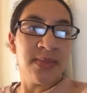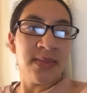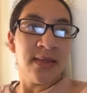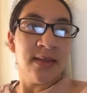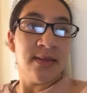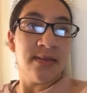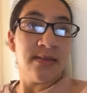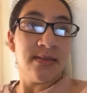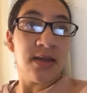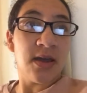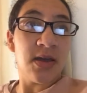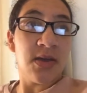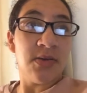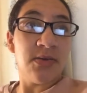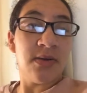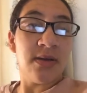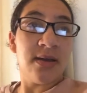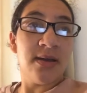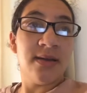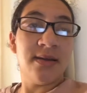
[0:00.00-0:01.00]

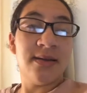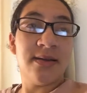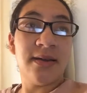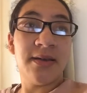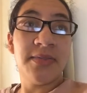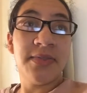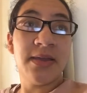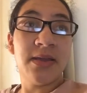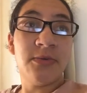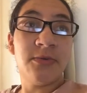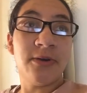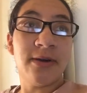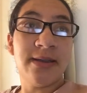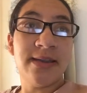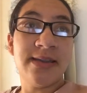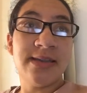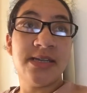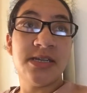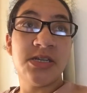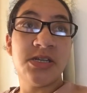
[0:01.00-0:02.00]
So I think what I
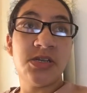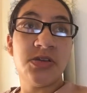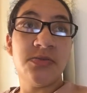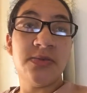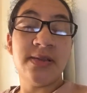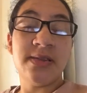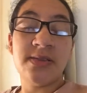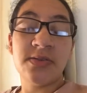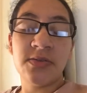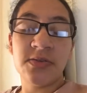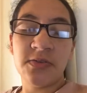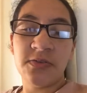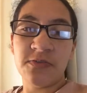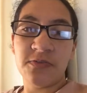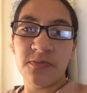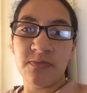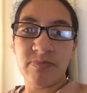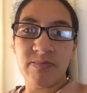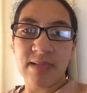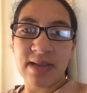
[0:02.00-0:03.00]
need to do is sort of
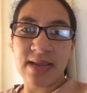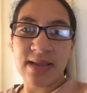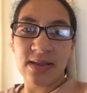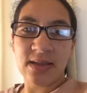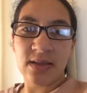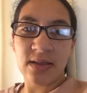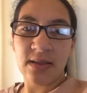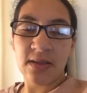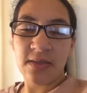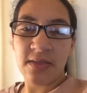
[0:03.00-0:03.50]
bring